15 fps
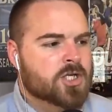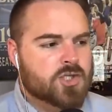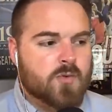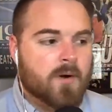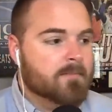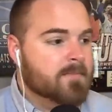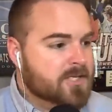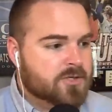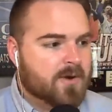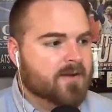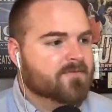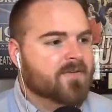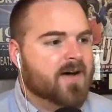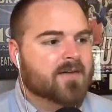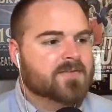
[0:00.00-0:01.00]
Juwan Mitchell
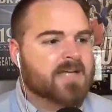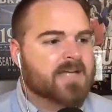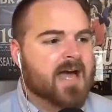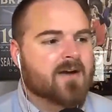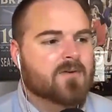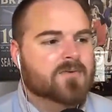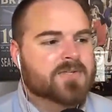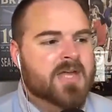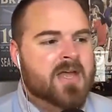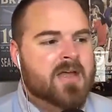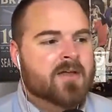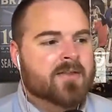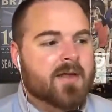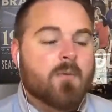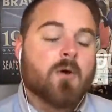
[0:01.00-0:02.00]
had 5 tackles.
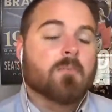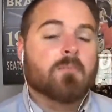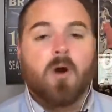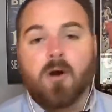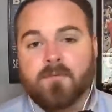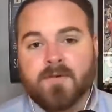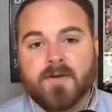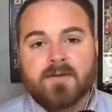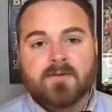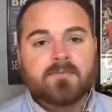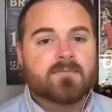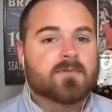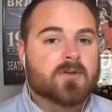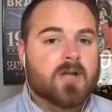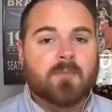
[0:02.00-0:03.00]
They weren't perfect.
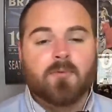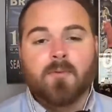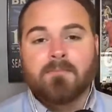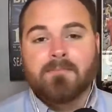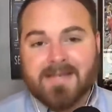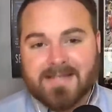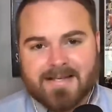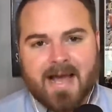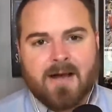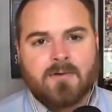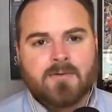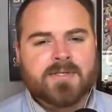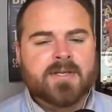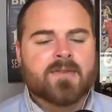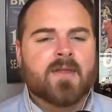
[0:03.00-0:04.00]
A couple of missed
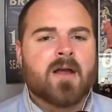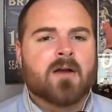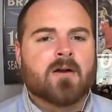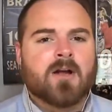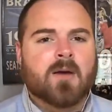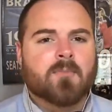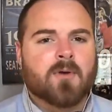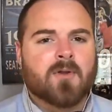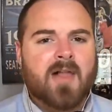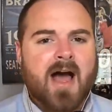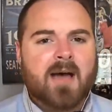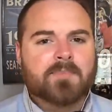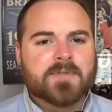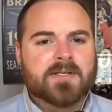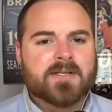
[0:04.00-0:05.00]
tackles in there, a couple of
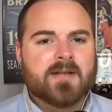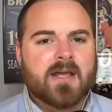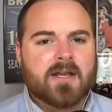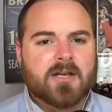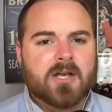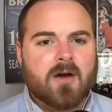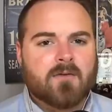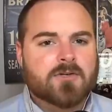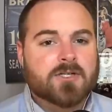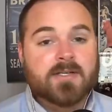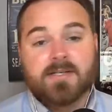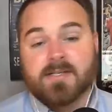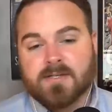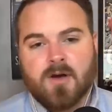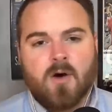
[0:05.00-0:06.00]
laps and
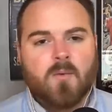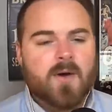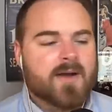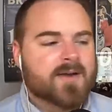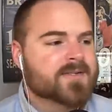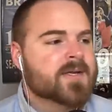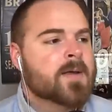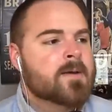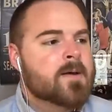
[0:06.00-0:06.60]
coverages as always.